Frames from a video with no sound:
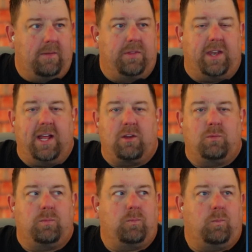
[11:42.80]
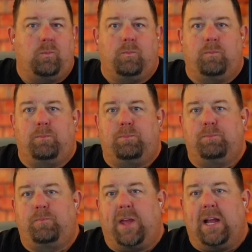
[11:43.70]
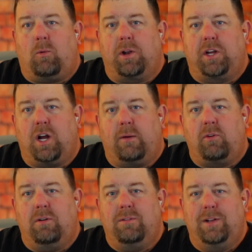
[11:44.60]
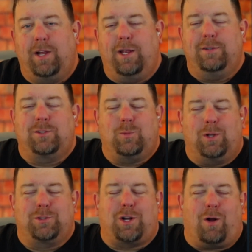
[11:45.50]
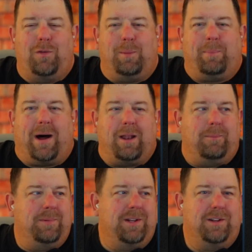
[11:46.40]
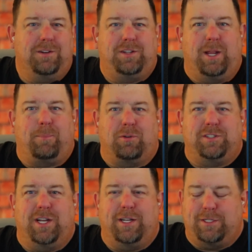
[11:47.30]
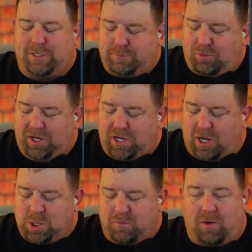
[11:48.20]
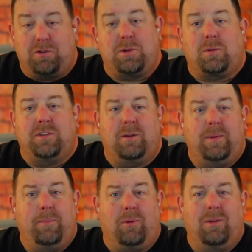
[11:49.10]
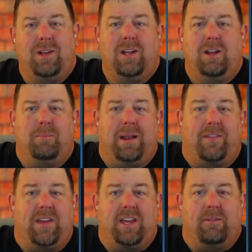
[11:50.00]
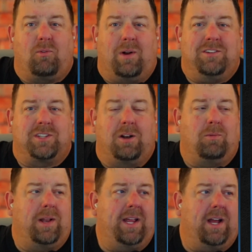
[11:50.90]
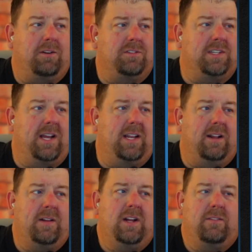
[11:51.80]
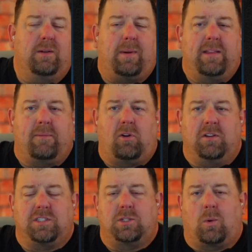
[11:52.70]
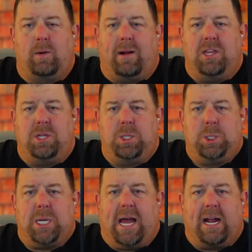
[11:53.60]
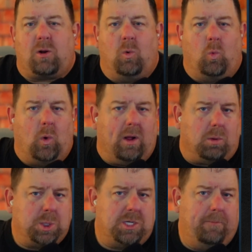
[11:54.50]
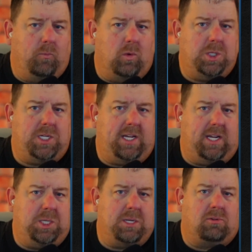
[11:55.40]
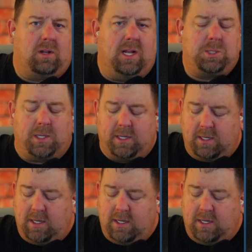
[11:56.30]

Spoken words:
The next thing I want to cover is what's called the bottom 10%. This is pretty controversial to some people, but I think everyone's going to really understand it. If anybody's ever heard the story about Jack Welch with GE, General Electric,